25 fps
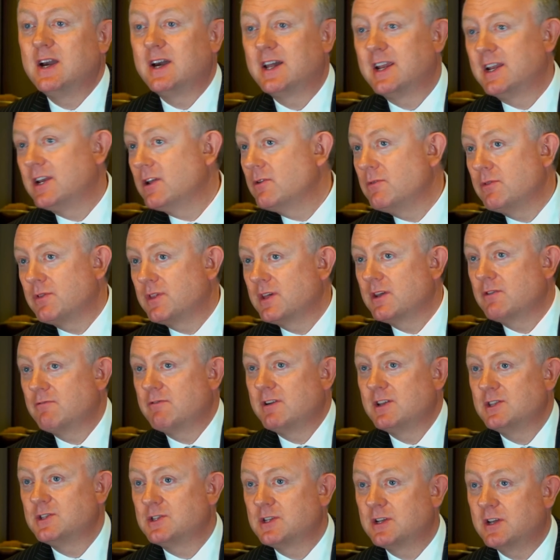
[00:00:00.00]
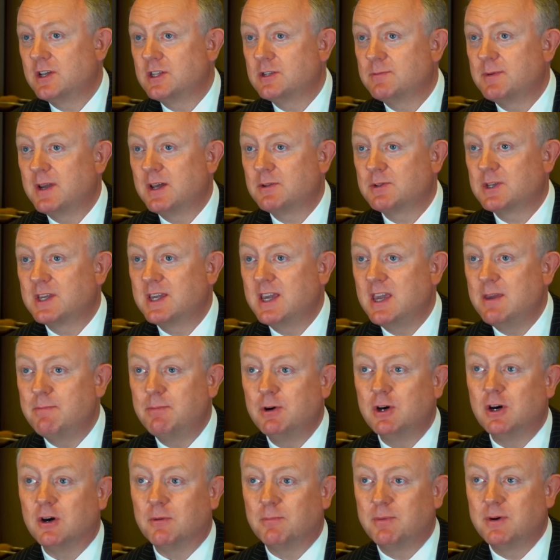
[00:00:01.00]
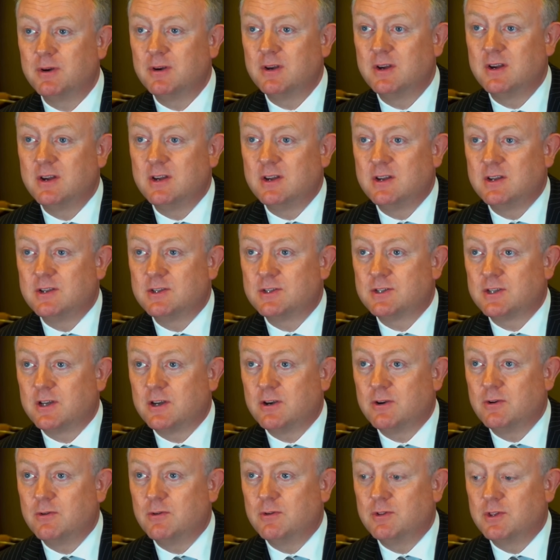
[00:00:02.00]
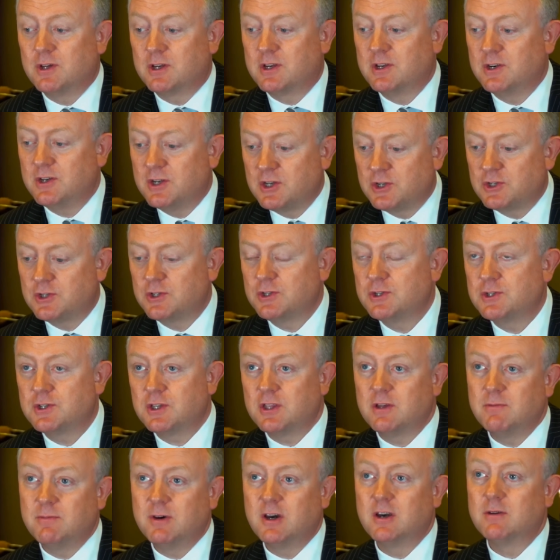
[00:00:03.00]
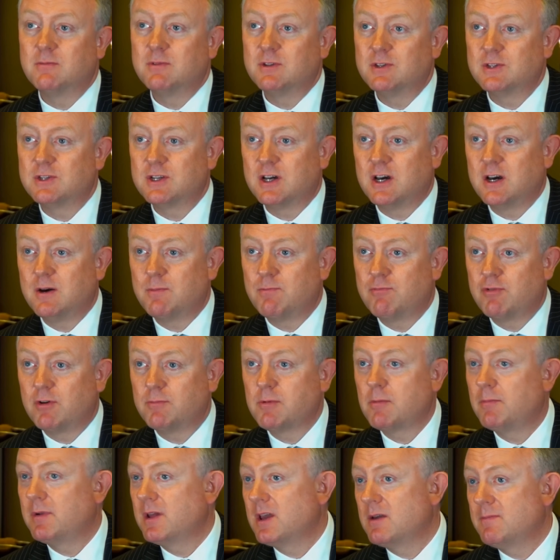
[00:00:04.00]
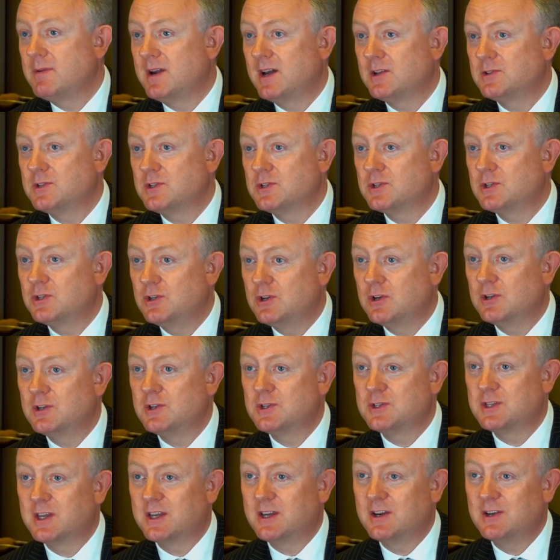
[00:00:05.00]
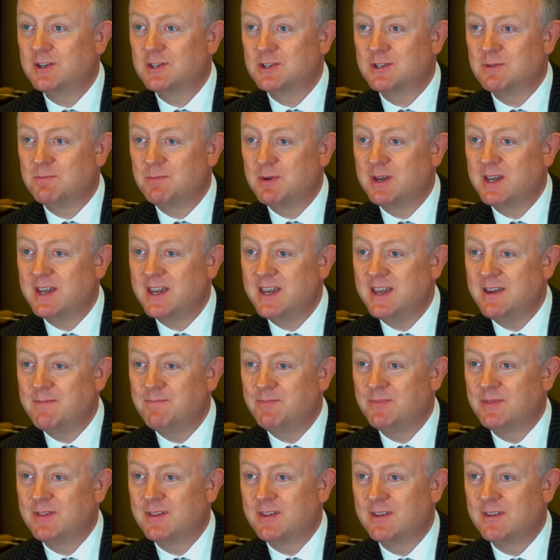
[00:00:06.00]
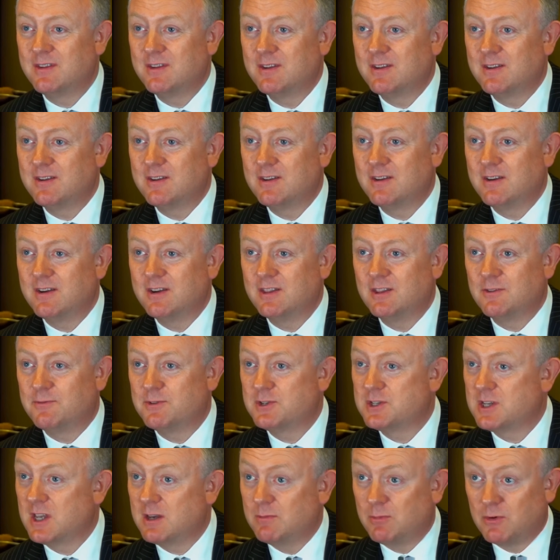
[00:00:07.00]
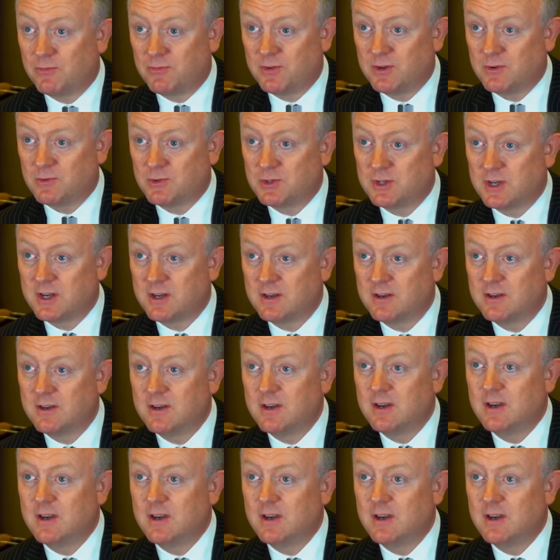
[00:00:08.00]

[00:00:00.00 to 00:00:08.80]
and I don't think rents are going to be able to keep up. So the conditions at the moment are probably about as good as they're going to be in the foreseeable future.